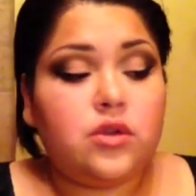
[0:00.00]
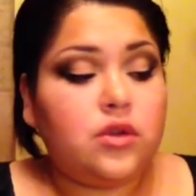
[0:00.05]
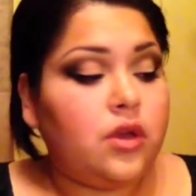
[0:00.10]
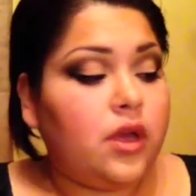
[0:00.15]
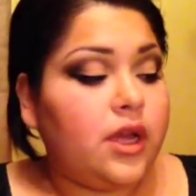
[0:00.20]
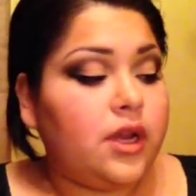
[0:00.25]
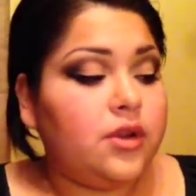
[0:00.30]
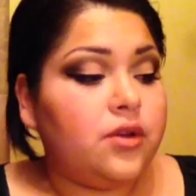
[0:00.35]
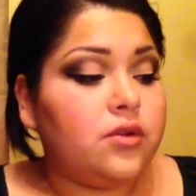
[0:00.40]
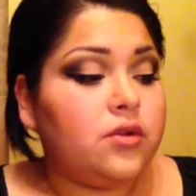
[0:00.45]

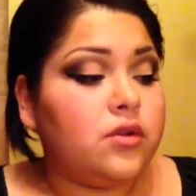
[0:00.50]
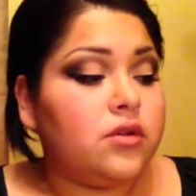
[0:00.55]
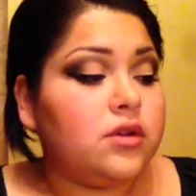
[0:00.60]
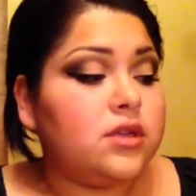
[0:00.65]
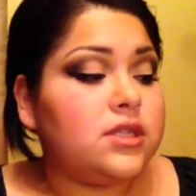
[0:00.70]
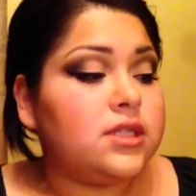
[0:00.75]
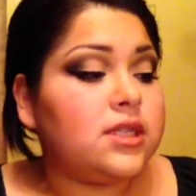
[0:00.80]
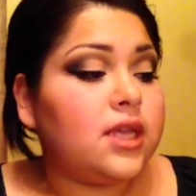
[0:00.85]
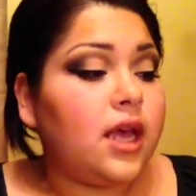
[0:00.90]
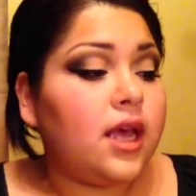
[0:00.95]
and you'll
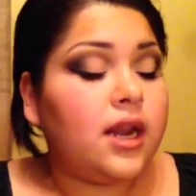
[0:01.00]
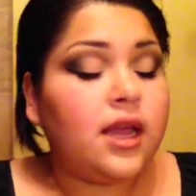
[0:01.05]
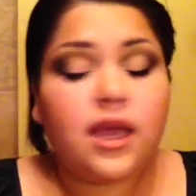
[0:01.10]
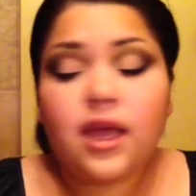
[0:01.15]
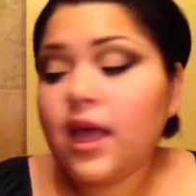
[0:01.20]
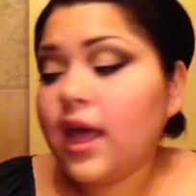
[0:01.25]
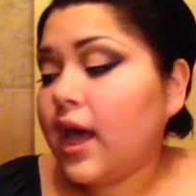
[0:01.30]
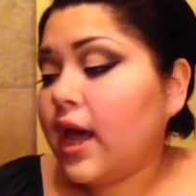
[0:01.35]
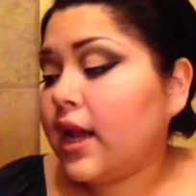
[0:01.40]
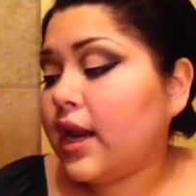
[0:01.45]
notice that,
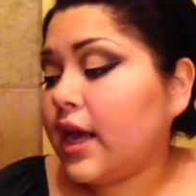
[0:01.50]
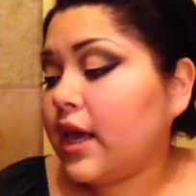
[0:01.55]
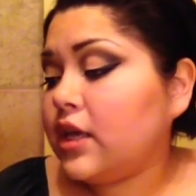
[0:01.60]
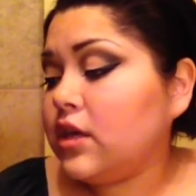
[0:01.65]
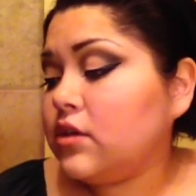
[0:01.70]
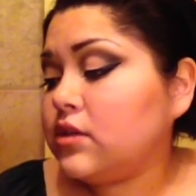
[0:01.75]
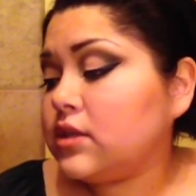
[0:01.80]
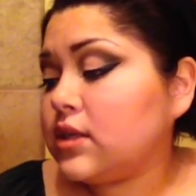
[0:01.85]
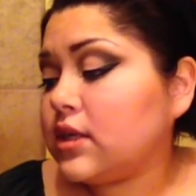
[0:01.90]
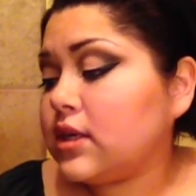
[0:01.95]
and I
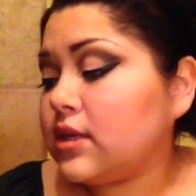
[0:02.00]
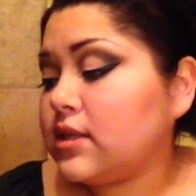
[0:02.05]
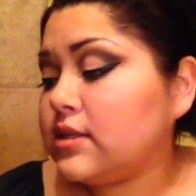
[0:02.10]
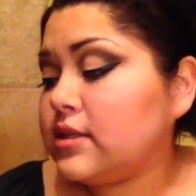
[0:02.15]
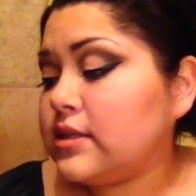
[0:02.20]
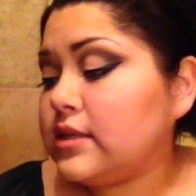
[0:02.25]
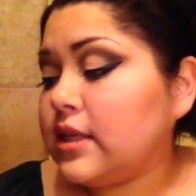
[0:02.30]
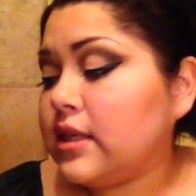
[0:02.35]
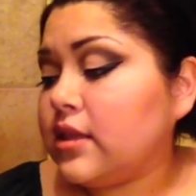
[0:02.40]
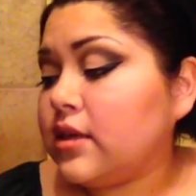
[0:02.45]
use a
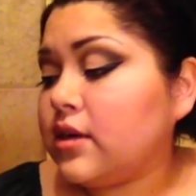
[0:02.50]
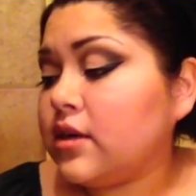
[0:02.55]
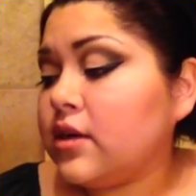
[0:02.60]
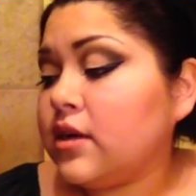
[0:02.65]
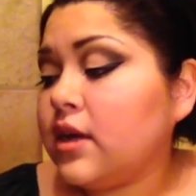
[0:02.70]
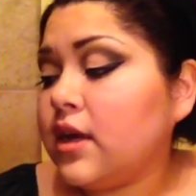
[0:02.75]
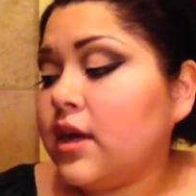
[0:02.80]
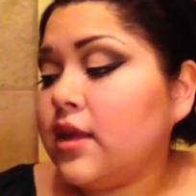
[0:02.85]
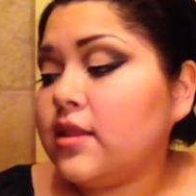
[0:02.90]
concealer